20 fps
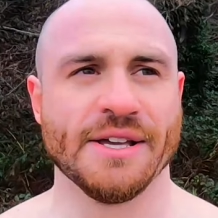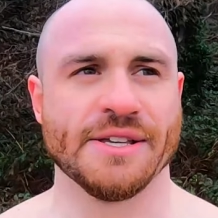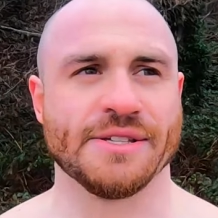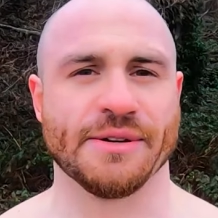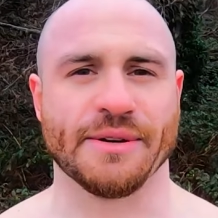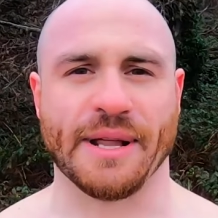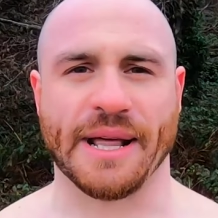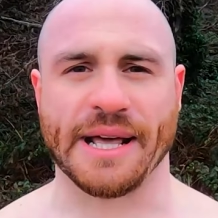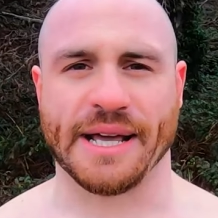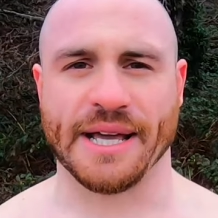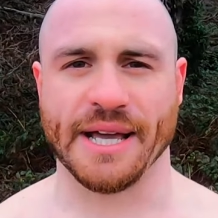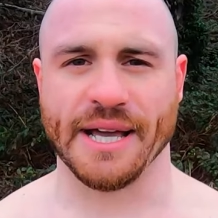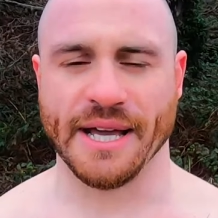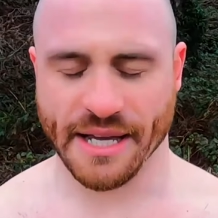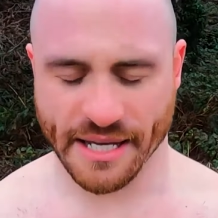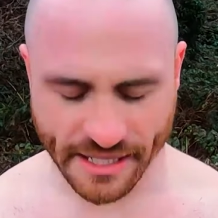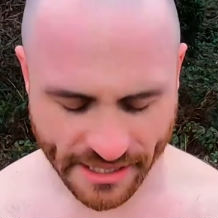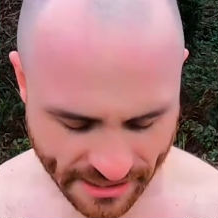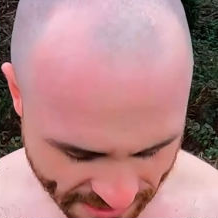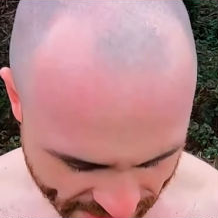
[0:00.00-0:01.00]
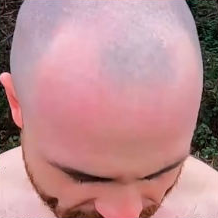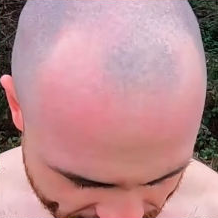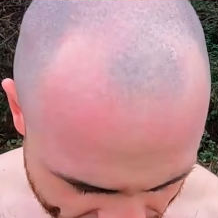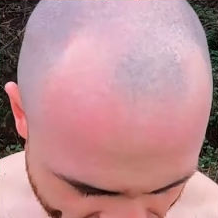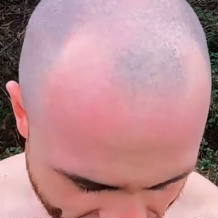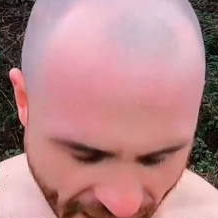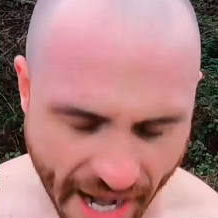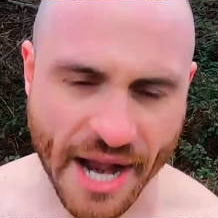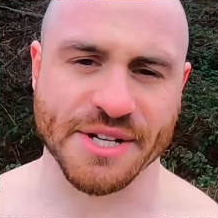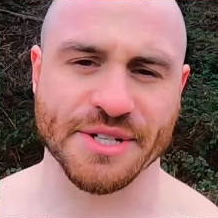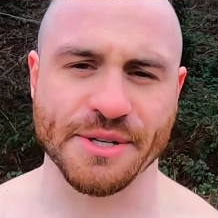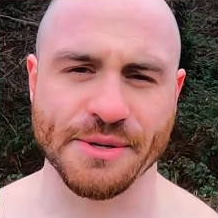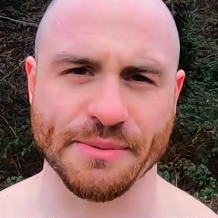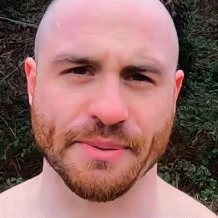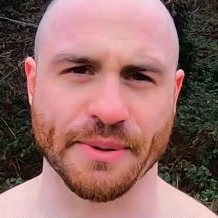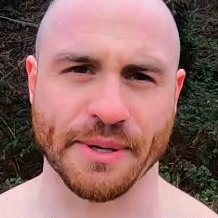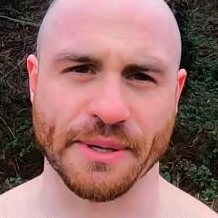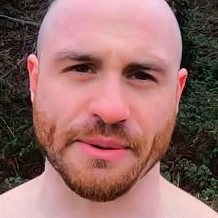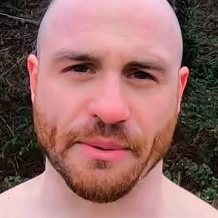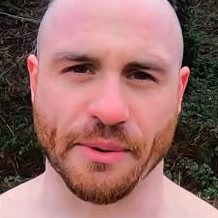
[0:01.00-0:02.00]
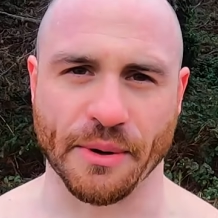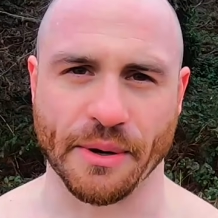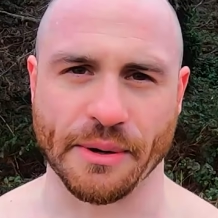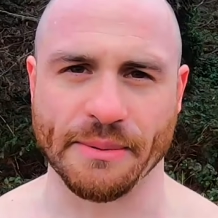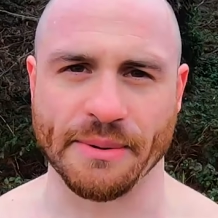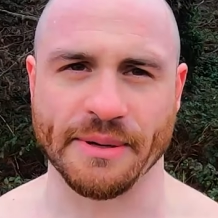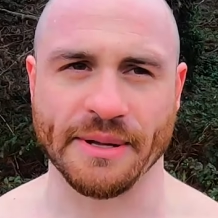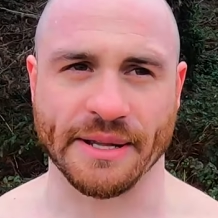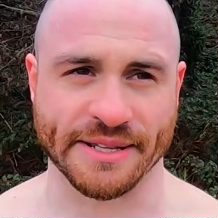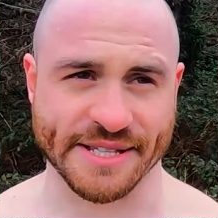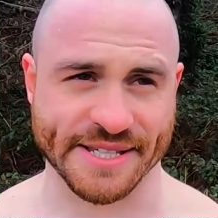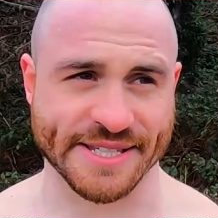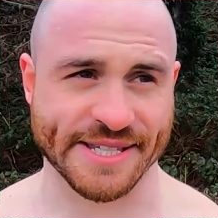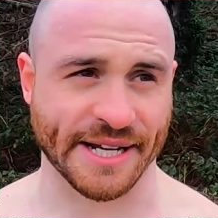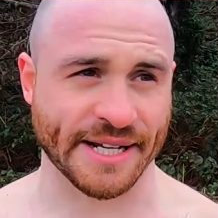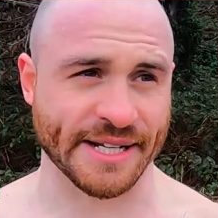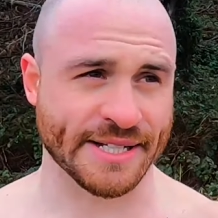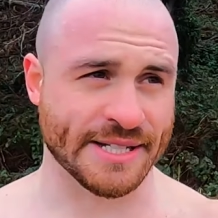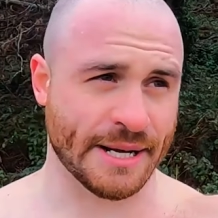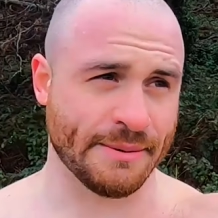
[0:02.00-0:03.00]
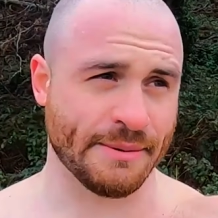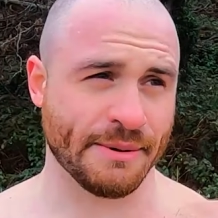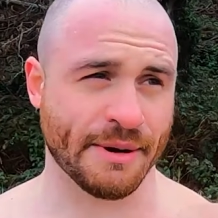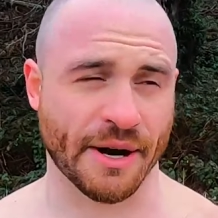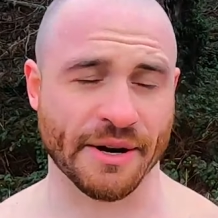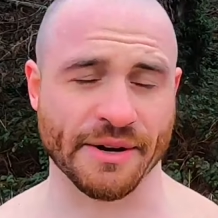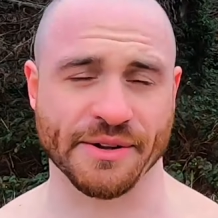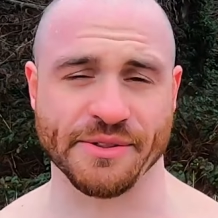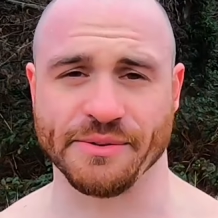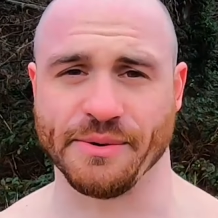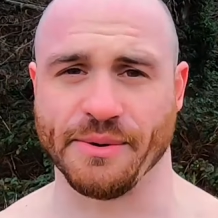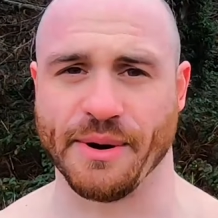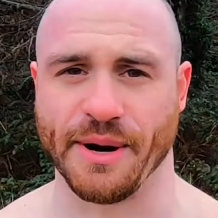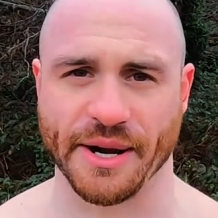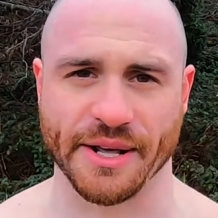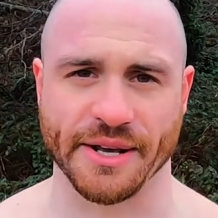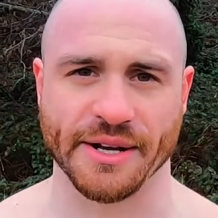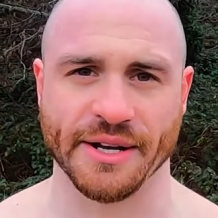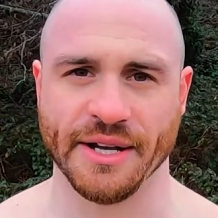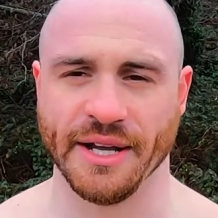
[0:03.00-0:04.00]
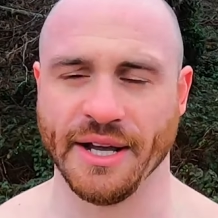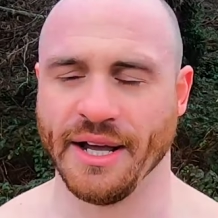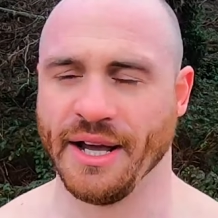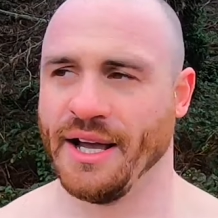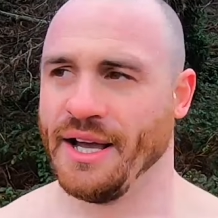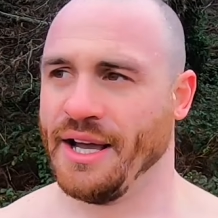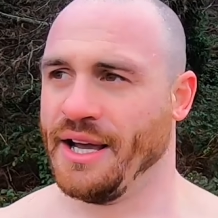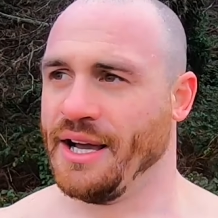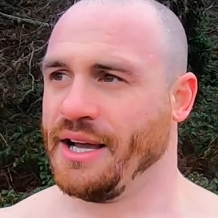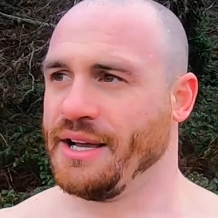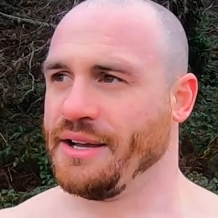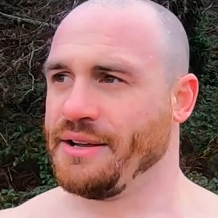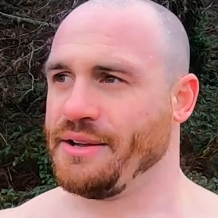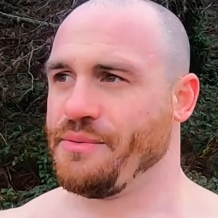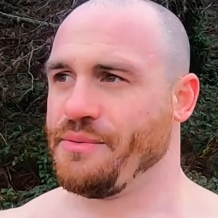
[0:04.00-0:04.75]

So like, we're actually pretty warm. Like the second time we got into the water, it